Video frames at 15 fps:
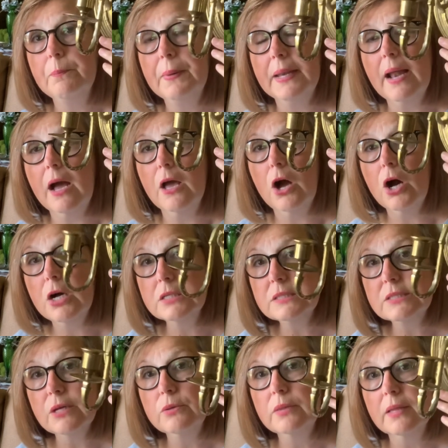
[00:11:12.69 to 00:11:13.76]
but I
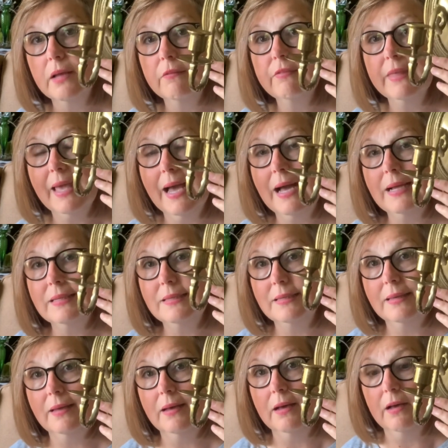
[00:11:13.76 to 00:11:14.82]
also love the
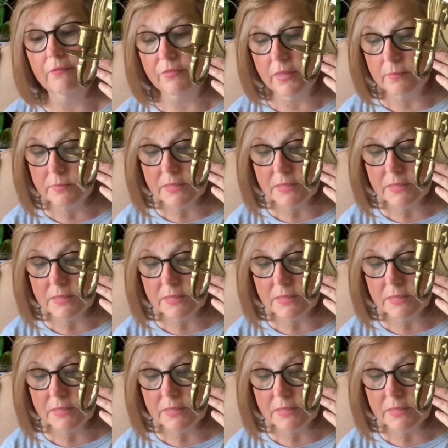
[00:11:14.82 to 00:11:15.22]
idea of them